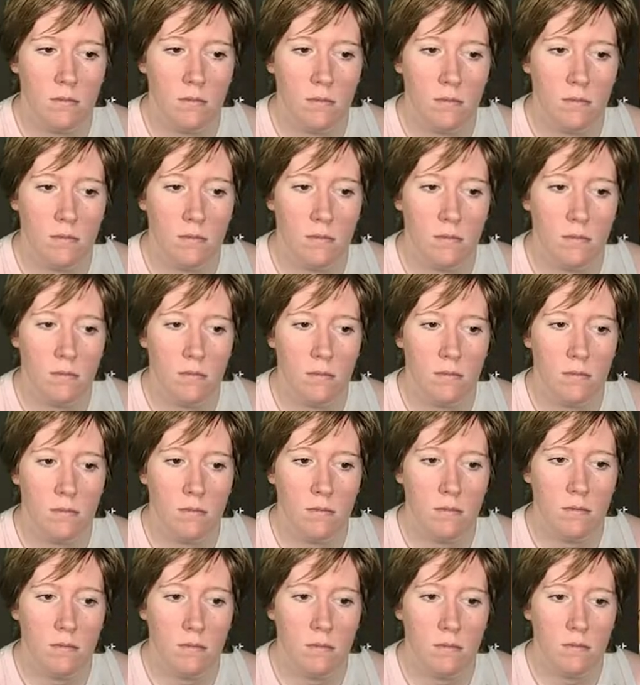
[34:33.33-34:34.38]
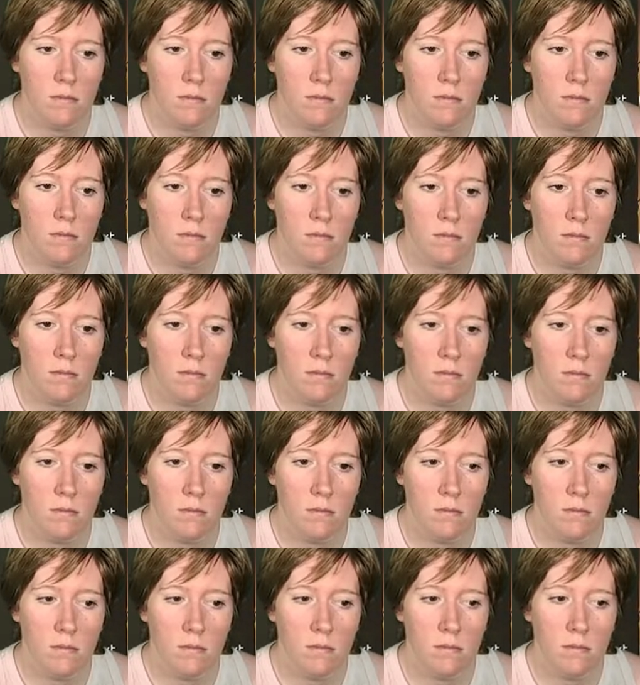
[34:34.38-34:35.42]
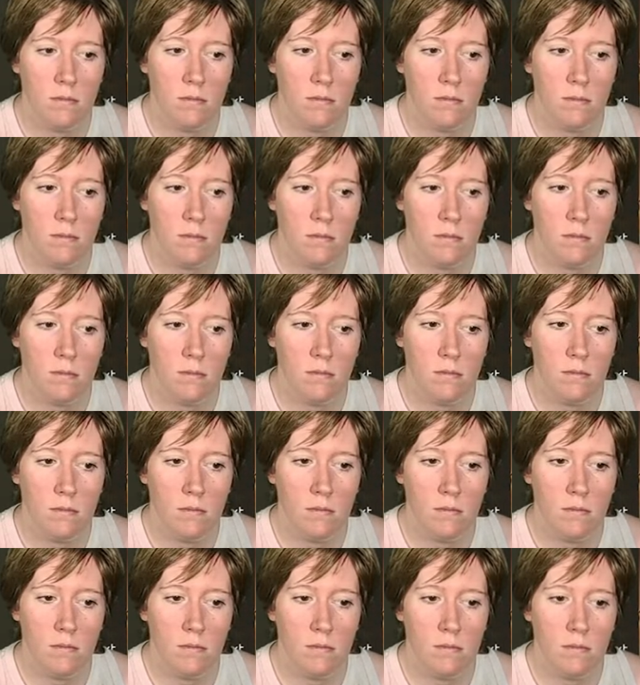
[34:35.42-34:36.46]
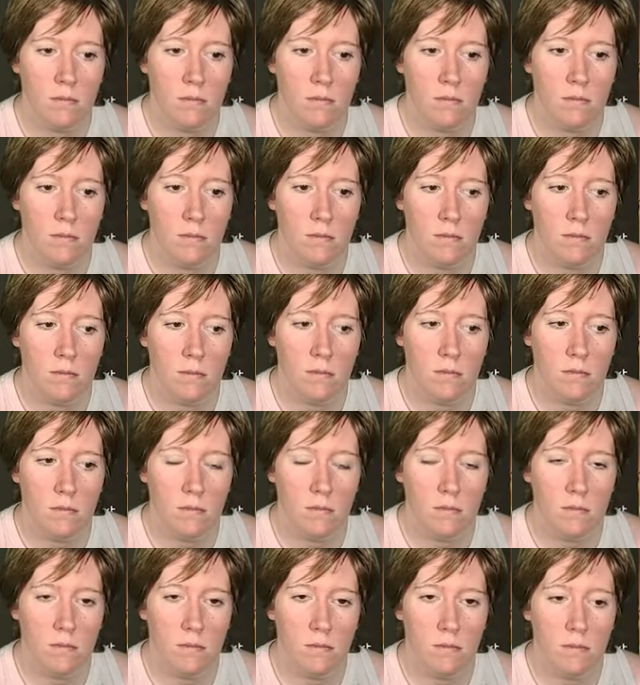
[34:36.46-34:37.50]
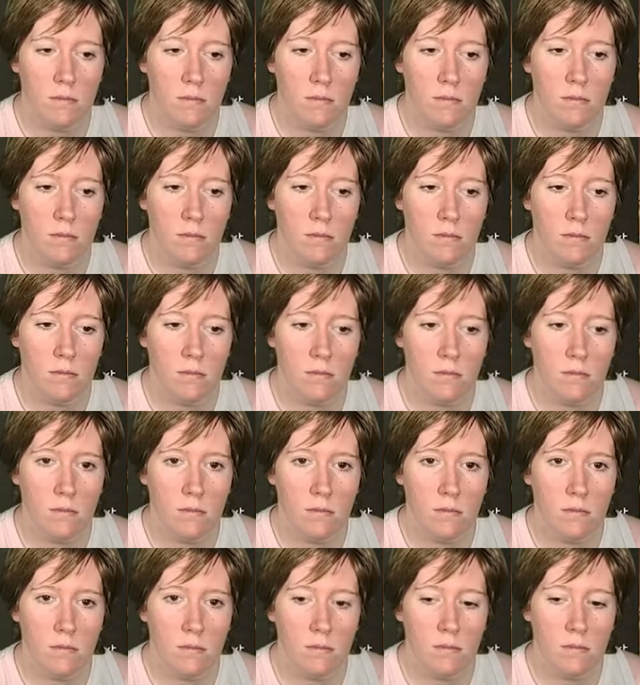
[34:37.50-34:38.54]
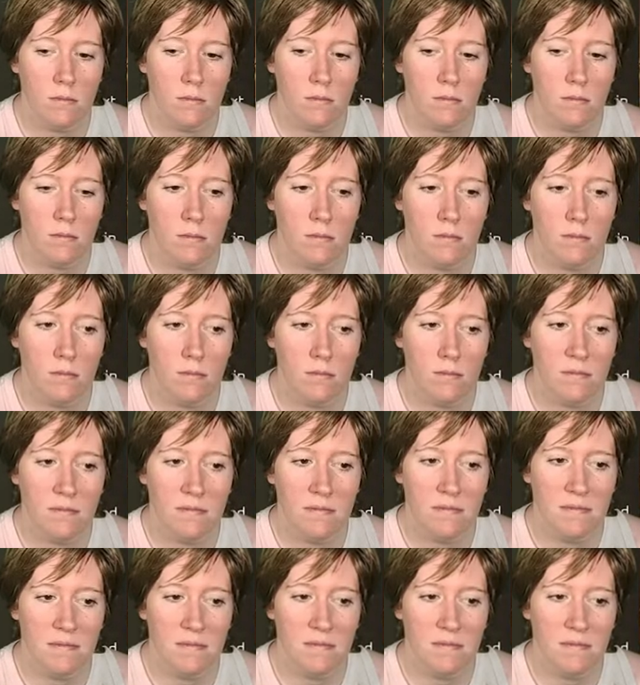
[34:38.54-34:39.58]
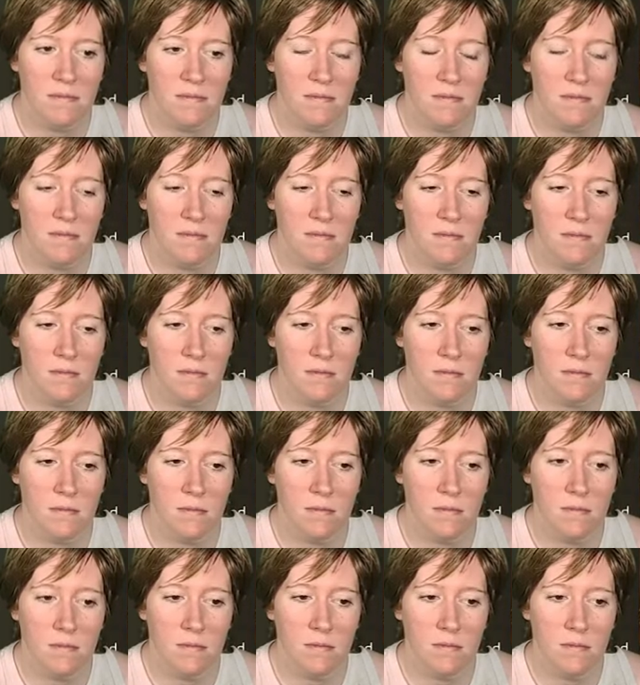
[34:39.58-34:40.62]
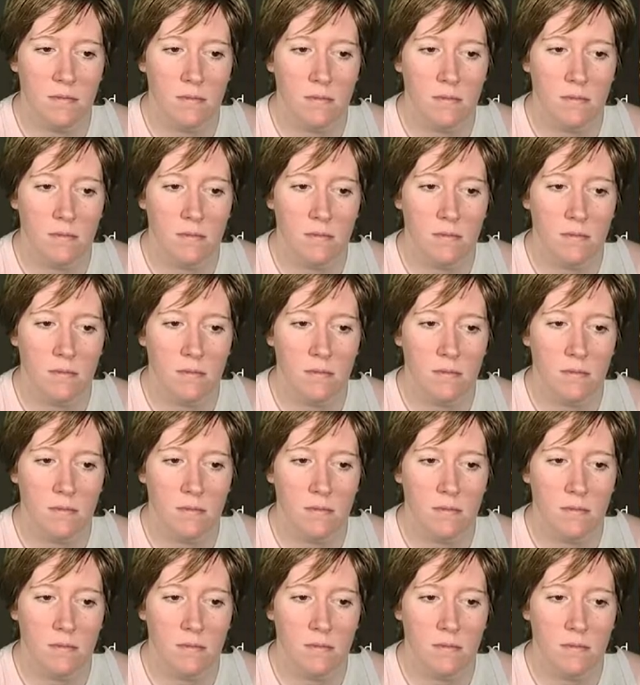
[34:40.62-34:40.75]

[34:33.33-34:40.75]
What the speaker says: This person isn't speaking.